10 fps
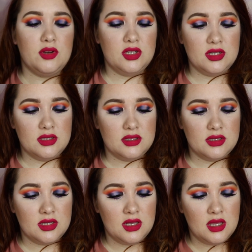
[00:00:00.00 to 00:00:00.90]
which
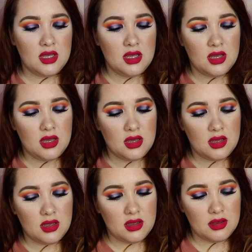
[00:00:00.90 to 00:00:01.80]
is
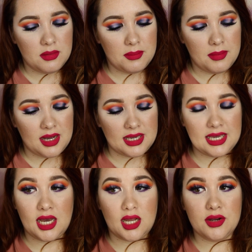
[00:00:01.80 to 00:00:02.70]

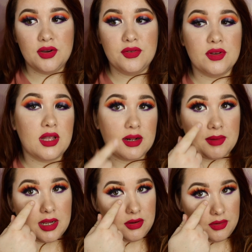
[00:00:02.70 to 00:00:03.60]
Macchiato, for like
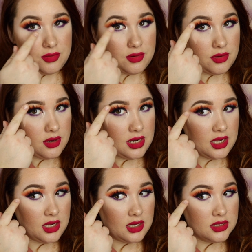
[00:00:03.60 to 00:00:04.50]
my inner corner and
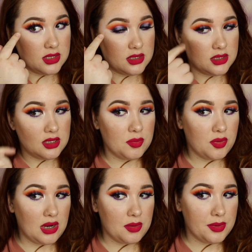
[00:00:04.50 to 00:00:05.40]
the
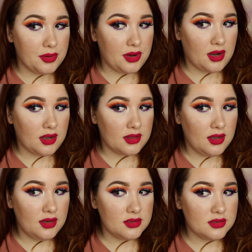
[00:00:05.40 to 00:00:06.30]
brow bone
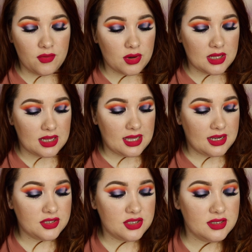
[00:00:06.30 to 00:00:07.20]
highlight. For
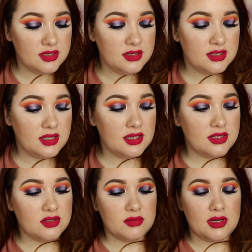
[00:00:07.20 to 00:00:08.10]
lashes,
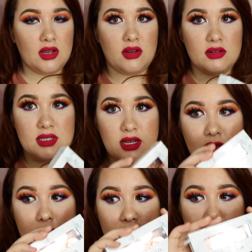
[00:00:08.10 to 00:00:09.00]
these are my
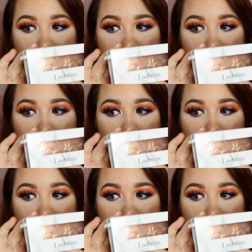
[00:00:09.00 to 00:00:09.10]
all-time